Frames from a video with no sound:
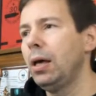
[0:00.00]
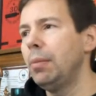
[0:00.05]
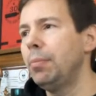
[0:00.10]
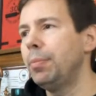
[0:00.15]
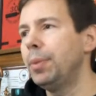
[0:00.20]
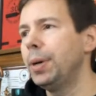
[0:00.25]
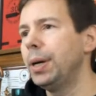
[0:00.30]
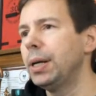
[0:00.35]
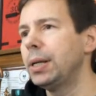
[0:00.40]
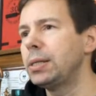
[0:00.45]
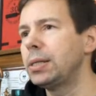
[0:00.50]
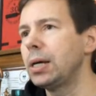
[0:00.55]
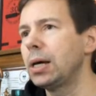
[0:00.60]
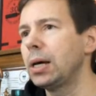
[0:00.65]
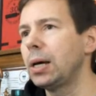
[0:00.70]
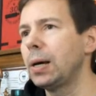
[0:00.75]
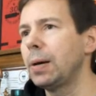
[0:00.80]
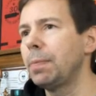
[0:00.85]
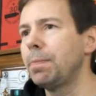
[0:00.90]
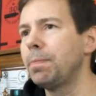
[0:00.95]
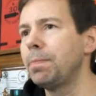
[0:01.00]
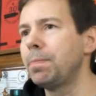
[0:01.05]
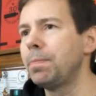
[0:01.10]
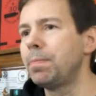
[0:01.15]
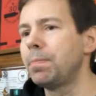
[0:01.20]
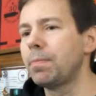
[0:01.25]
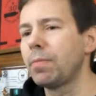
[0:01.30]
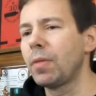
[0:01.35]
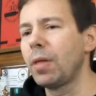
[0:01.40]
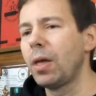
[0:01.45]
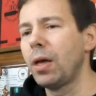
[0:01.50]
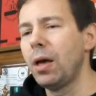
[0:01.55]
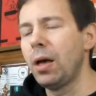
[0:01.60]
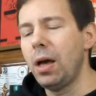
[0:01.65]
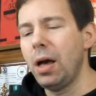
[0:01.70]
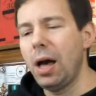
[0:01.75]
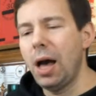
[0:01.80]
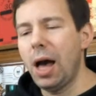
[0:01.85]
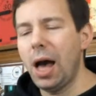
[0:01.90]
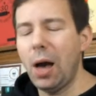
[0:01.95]
but
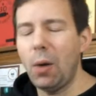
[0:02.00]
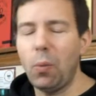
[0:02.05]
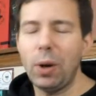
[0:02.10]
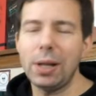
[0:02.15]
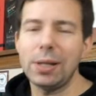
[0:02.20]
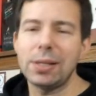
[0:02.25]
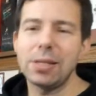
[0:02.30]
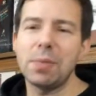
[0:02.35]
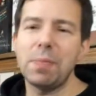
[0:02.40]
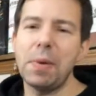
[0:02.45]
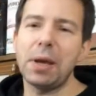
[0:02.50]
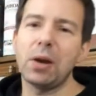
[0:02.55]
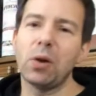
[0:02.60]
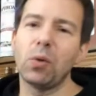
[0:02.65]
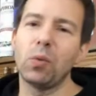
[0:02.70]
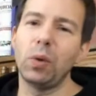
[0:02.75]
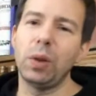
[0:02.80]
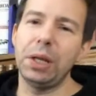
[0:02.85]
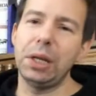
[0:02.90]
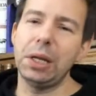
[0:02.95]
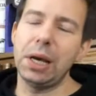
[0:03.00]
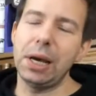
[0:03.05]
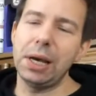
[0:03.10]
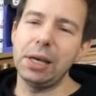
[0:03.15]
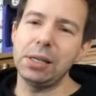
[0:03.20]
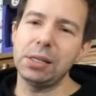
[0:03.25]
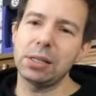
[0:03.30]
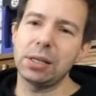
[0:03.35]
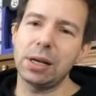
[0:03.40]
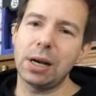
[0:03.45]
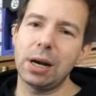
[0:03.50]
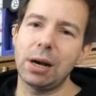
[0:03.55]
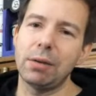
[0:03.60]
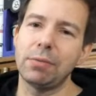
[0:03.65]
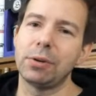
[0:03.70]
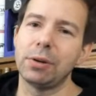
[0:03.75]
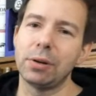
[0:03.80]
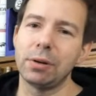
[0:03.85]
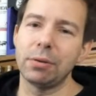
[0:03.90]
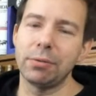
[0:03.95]
I wanted to make a really nice
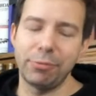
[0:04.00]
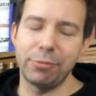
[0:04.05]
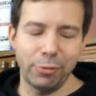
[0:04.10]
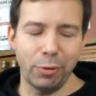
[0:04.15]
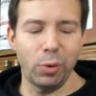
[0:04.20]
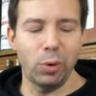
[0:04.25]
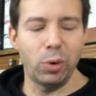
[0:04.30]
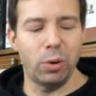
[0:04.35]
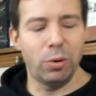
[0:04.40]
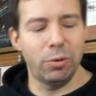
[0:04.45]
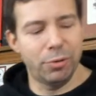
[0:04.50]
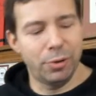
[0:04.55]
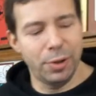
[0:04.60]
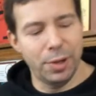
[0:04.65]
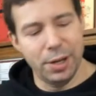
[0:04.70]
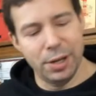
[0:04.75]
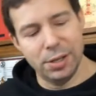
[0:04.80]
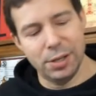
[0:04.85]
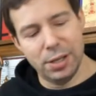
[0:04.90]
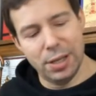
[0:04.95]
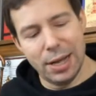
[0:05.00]
cover photo for this.